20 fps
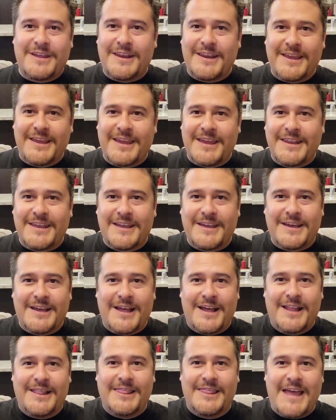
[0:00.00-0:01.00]
and getting
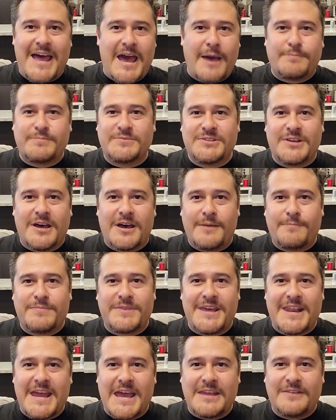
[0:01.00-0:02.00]
a laptop
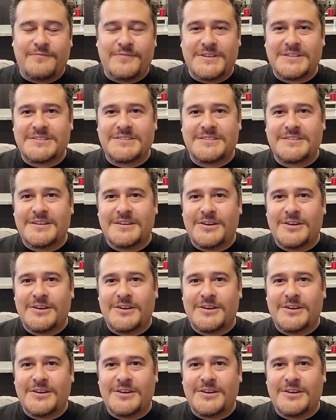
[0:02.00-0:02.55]
that had Vista,